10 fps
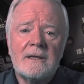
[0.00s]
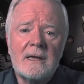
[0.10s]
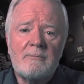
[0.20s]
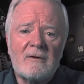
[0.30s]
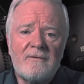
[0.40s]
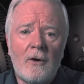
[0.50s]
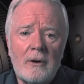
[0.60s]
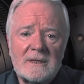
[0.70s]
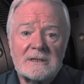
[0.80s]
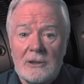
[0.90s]
the
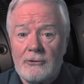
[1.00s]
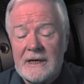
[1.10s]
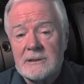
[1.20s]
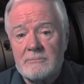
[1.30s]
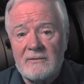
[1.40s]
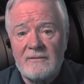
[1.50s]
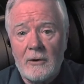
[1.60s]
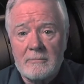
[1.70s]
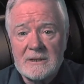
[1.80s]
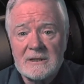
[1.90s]
performance, the correction
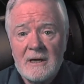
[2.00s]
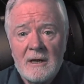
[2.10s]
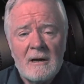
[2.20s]
performance,